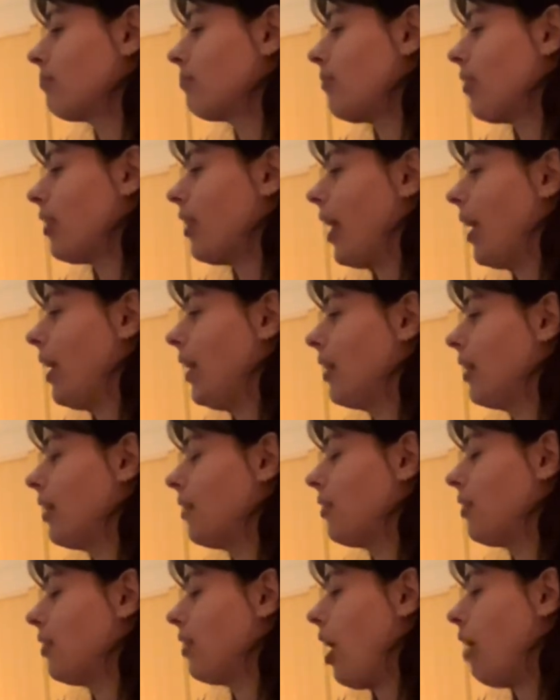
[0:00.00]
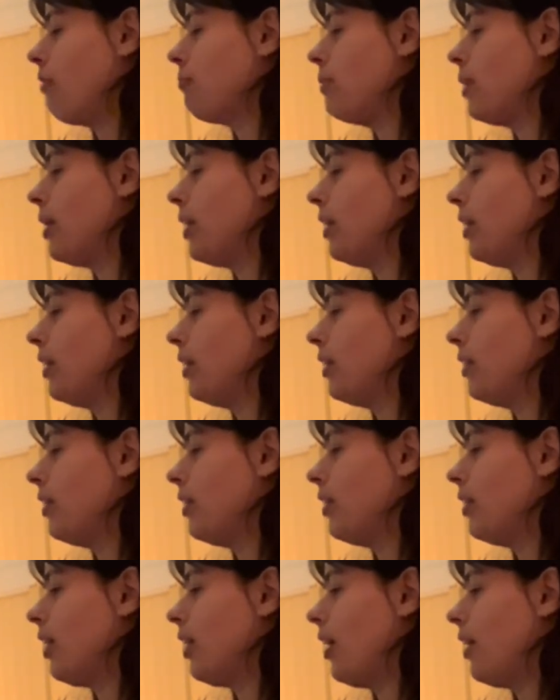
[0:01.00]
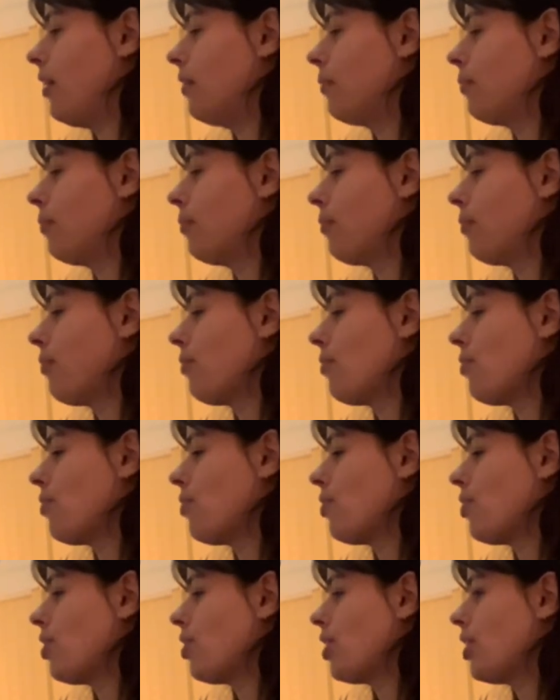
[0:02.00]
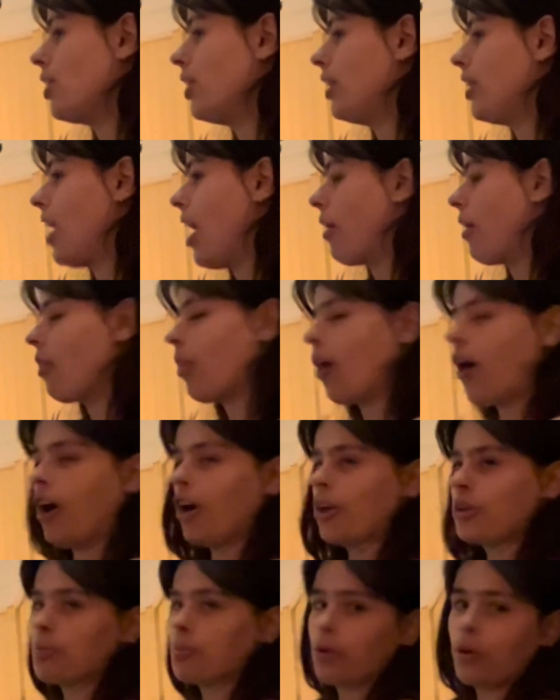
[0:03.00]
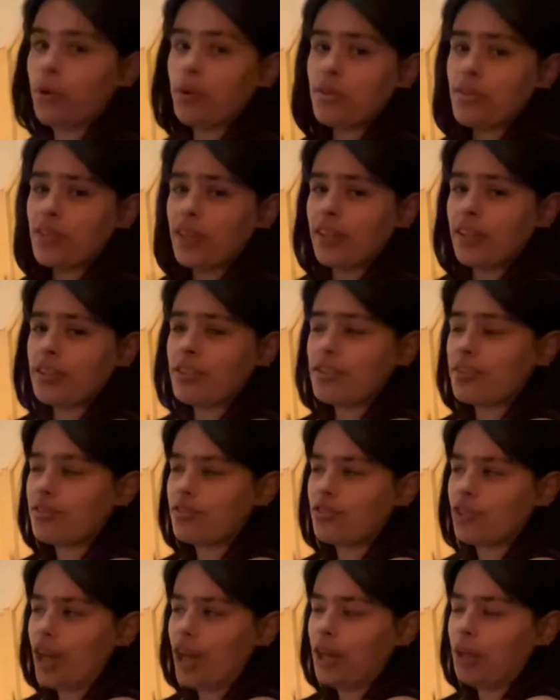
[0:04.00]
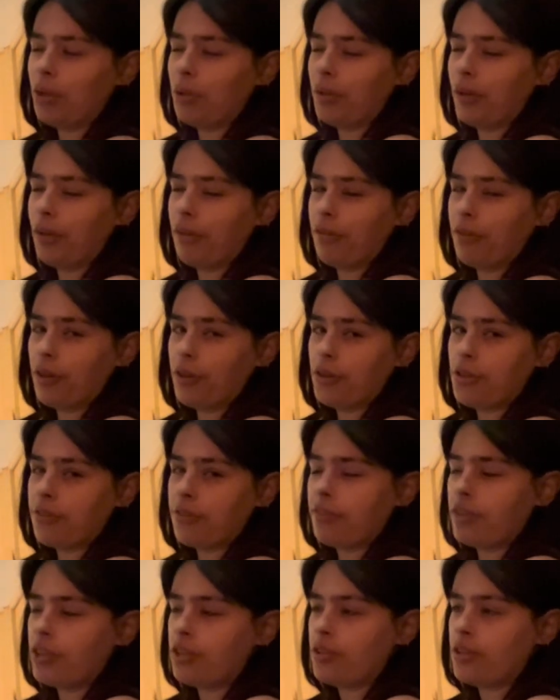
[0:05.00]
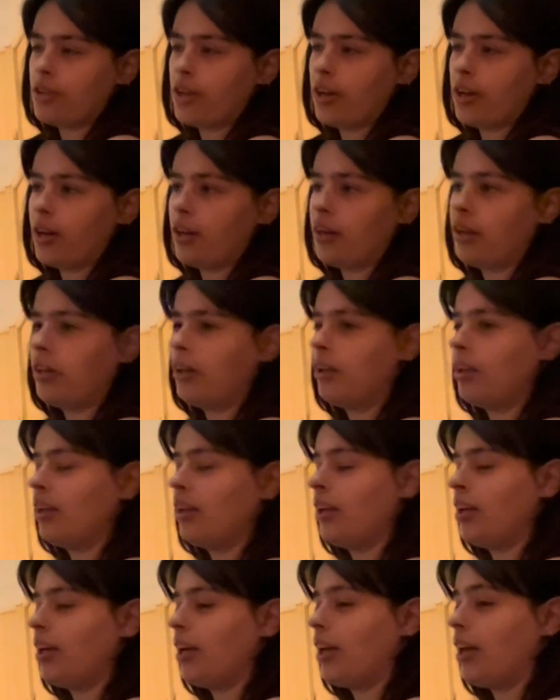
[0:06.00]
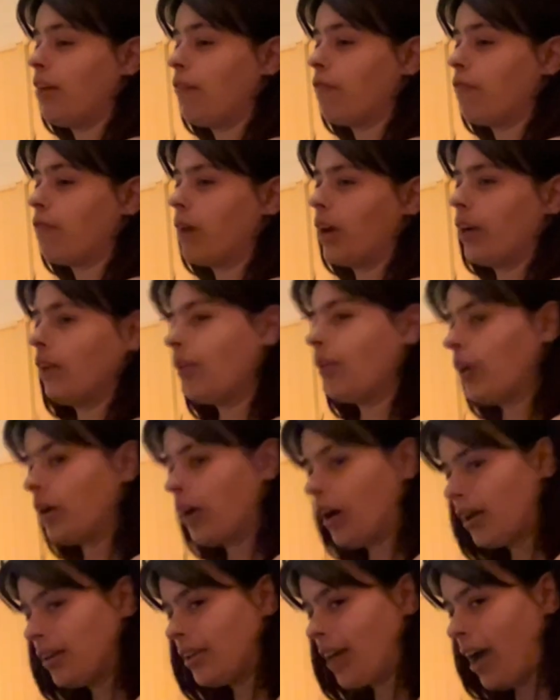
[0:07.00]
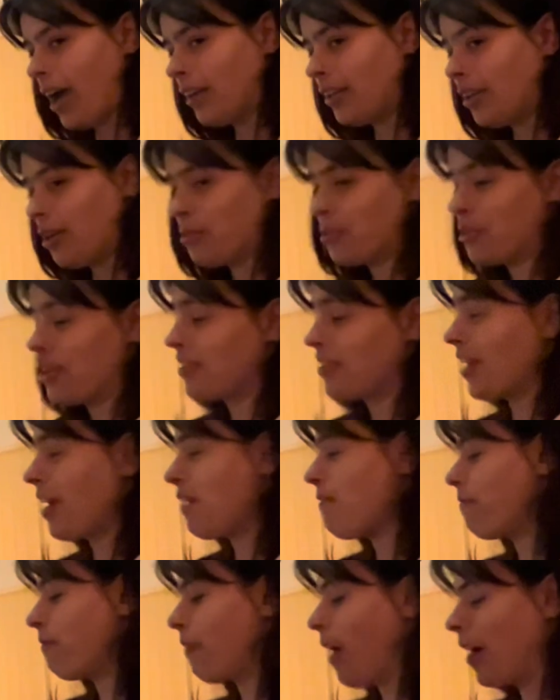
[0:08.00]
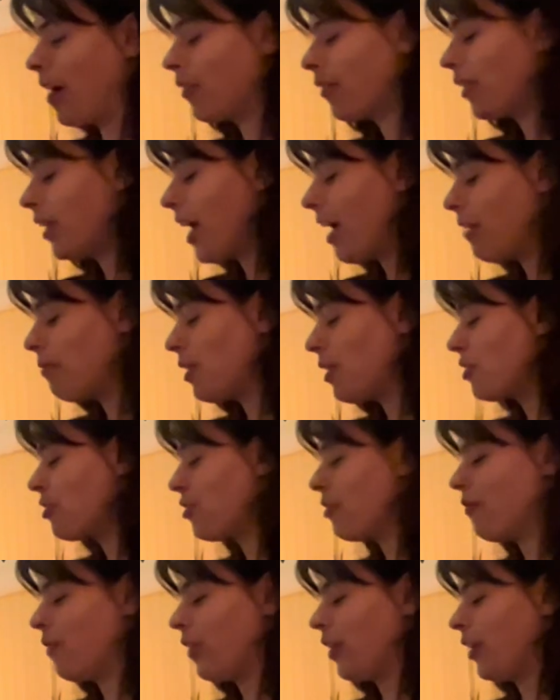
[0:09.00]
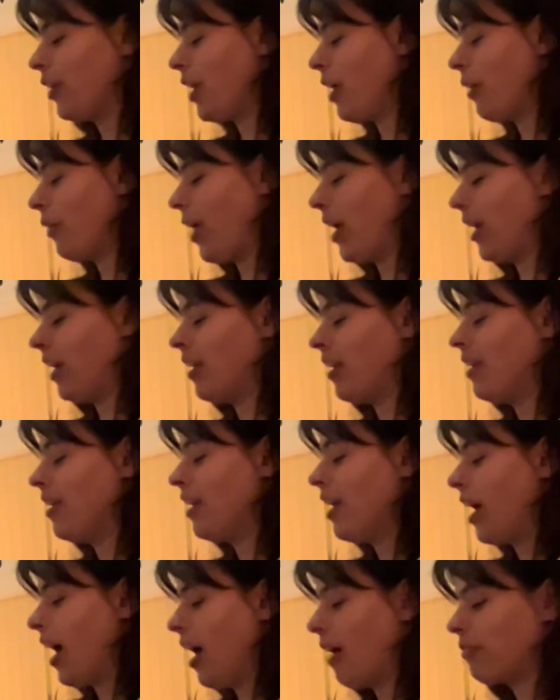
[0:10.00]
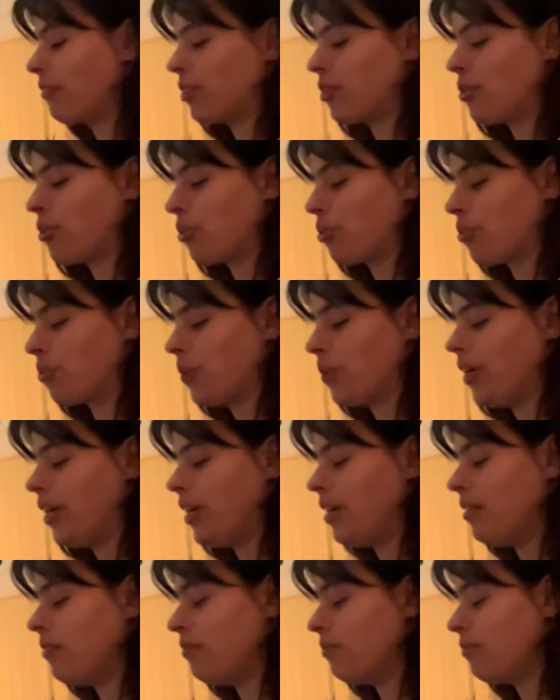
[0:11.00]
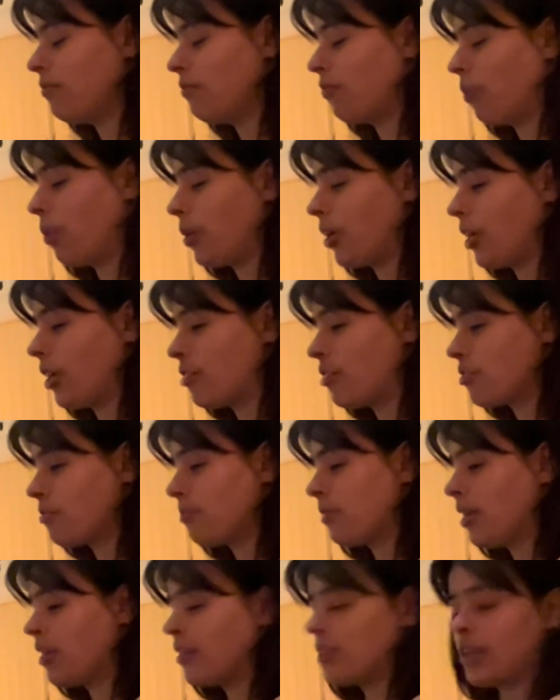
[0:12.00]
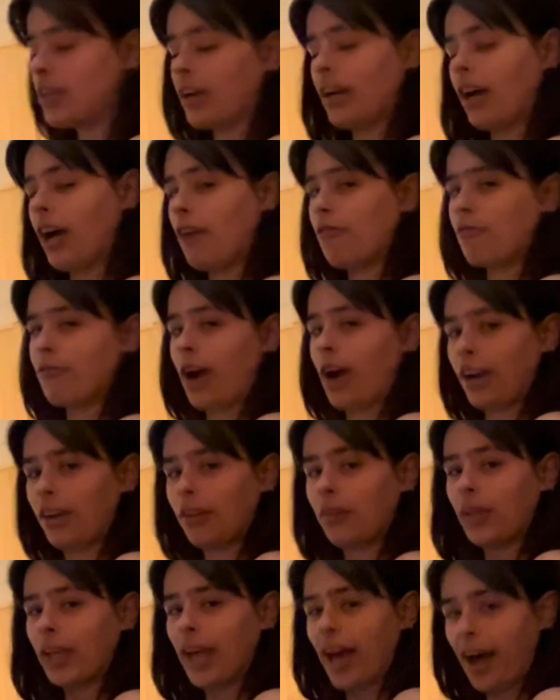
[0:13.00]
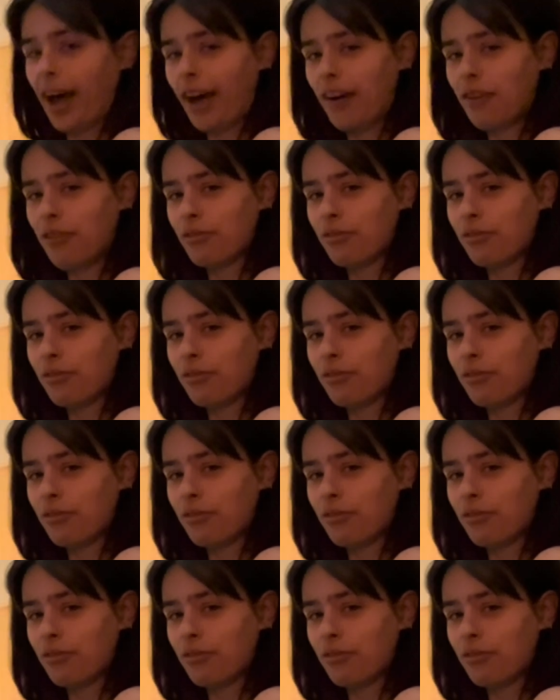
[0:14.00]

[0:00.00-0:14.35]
Like, I've been in and out of the hospital since January 1st of this year, and I finally got a diagnosis. I finally have my shit figured out. Like, after 3-4 years of being sick, I finally have